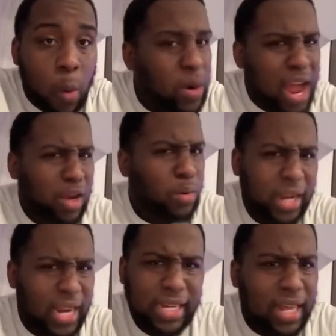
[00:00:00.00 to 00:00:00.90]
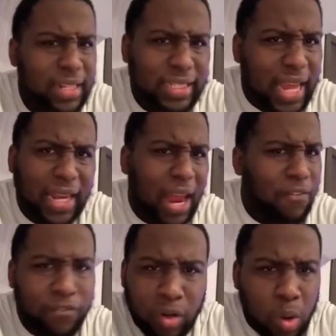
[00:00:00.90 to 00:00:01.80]
When I go to any other state
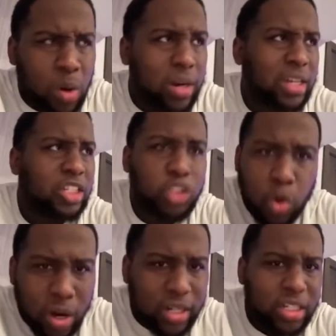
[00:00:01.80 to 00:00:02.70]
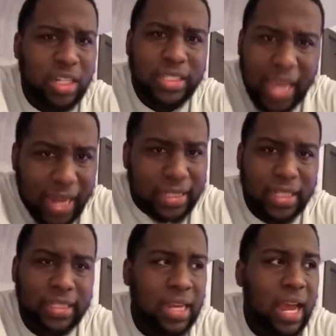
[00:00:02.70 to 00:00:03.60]
like Florida, Georgia,
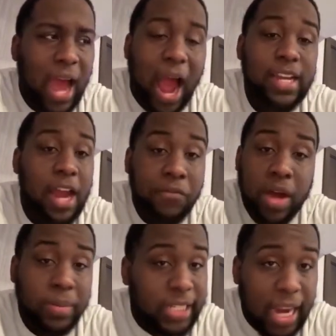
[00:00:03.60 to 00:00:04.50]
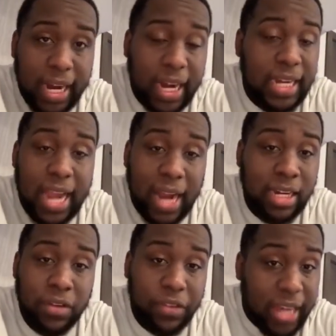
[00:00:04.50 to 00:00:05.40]
Texas, I never obtain any
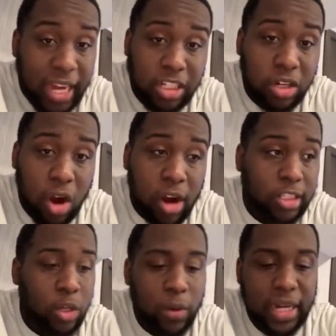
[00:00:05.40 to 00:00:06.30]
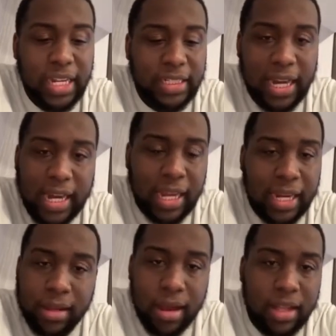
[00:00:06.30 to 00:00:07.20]
identification card. So anytime they
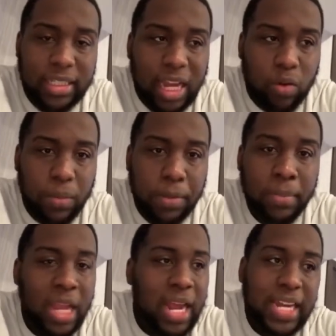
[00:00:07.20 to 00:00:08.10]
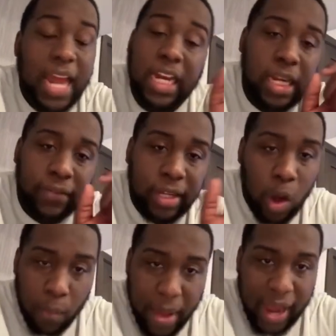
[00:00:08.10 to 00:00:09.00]
get in contact with me, they couldn't even
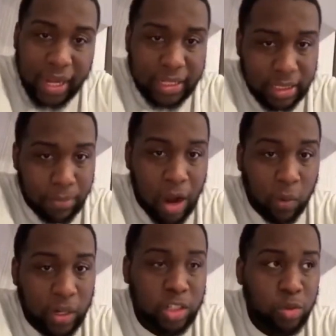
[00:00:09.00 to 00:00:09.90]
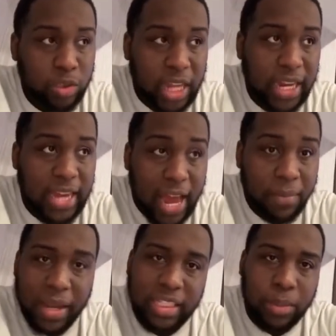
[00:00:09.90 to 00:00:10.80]
go back into my original state
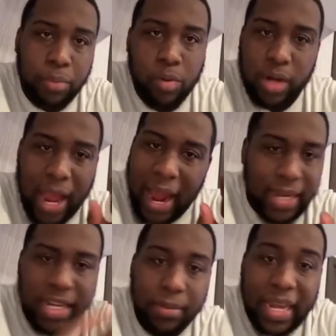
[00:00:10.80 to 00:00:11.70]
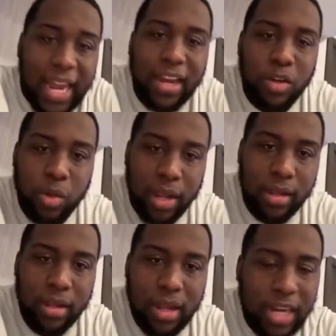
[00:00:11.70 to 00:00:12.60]
database to pull that ID up. They can't do
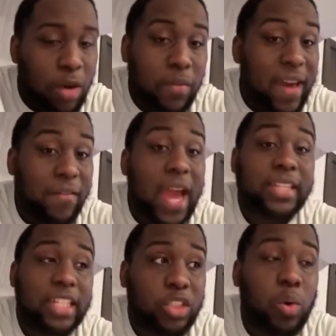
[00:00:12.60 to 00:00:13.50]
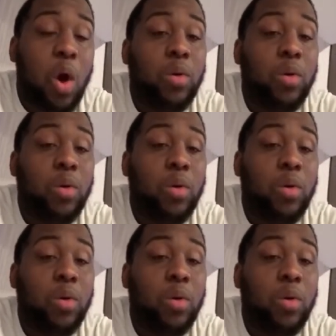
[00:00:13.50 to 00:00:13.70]
that. They don't even have access to it.